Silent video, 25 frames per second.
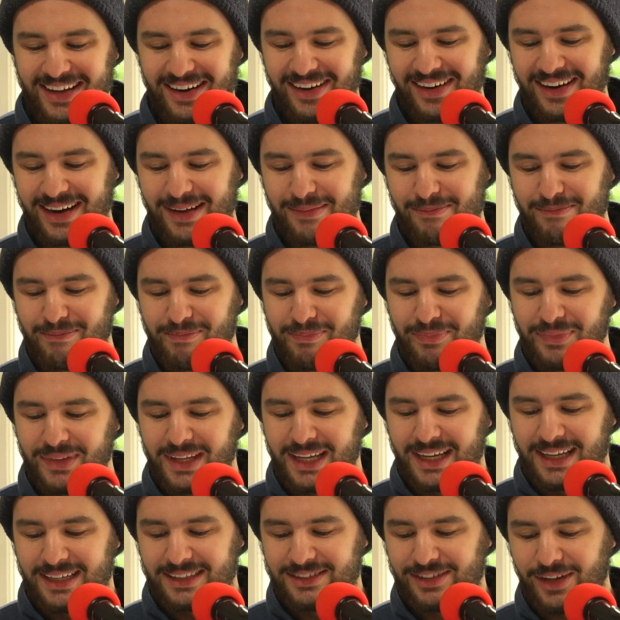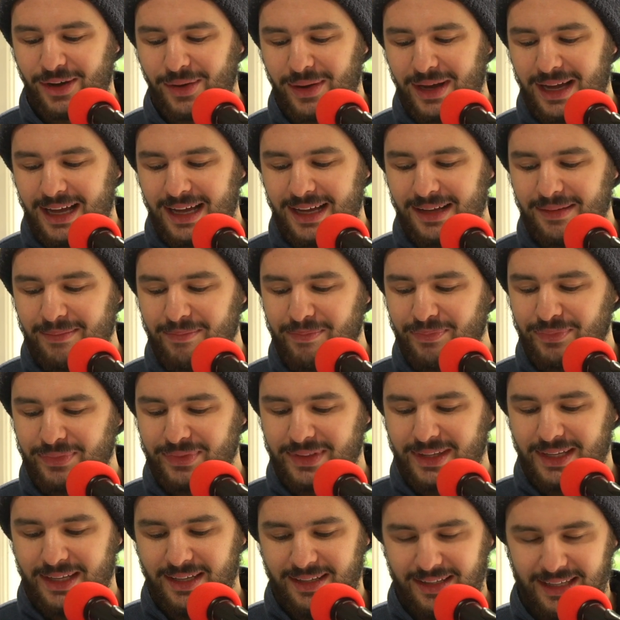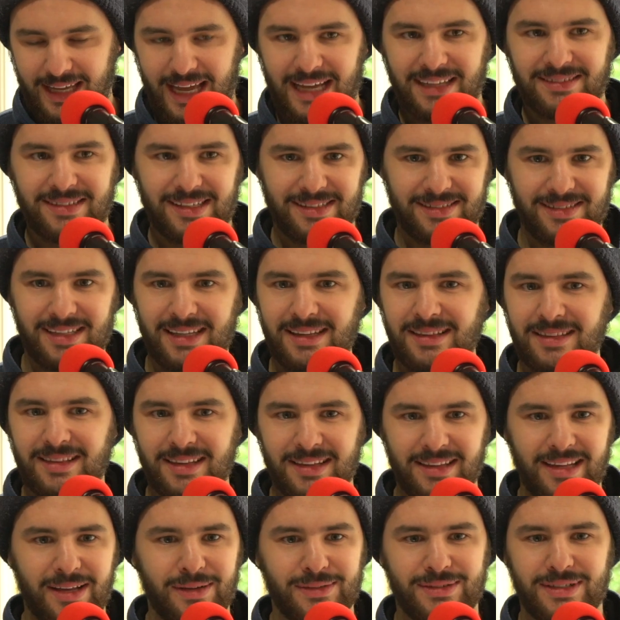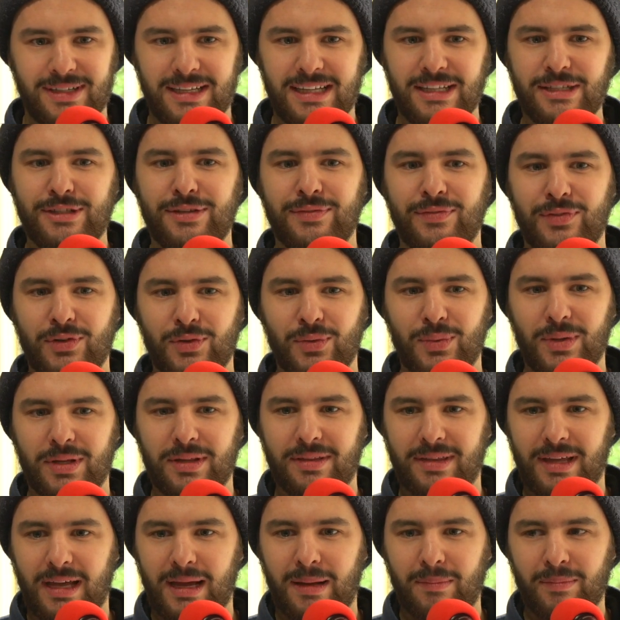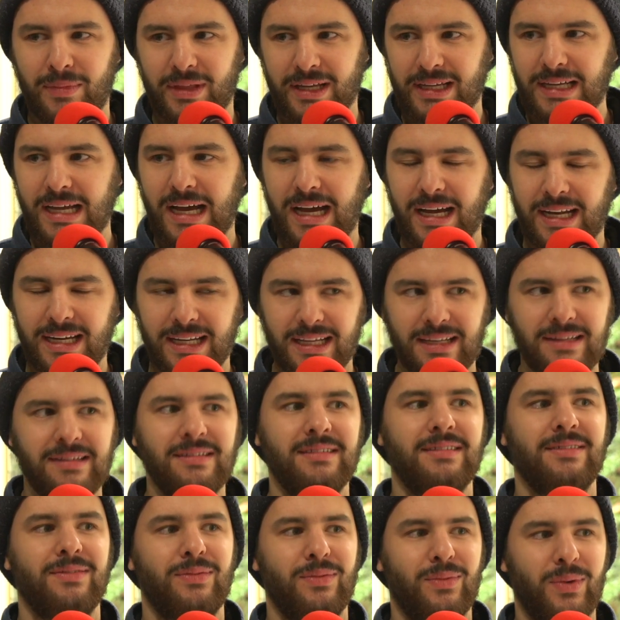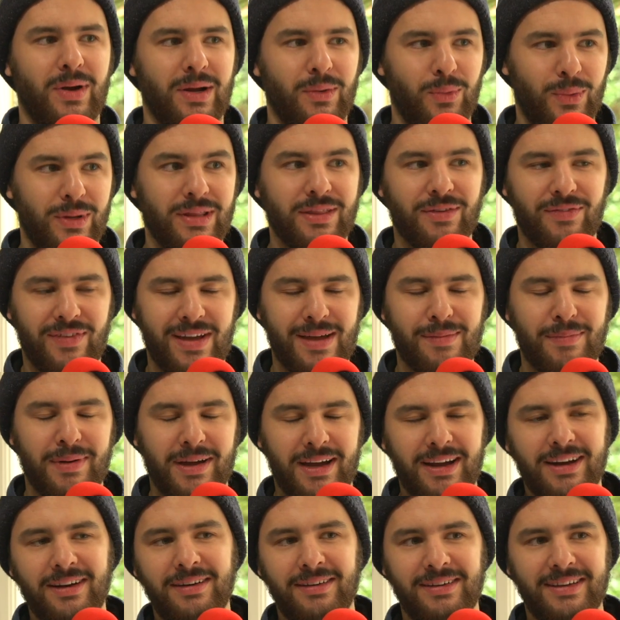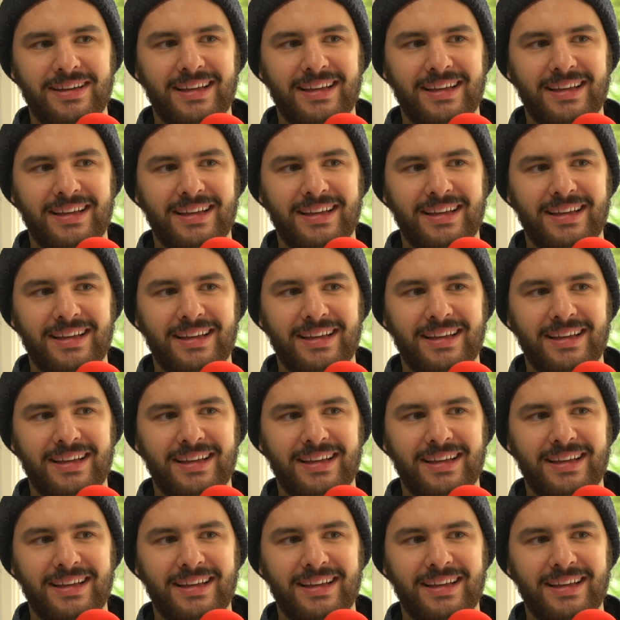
All right. So, yeah, as I said, there was an interview with The Guardian with a vampire.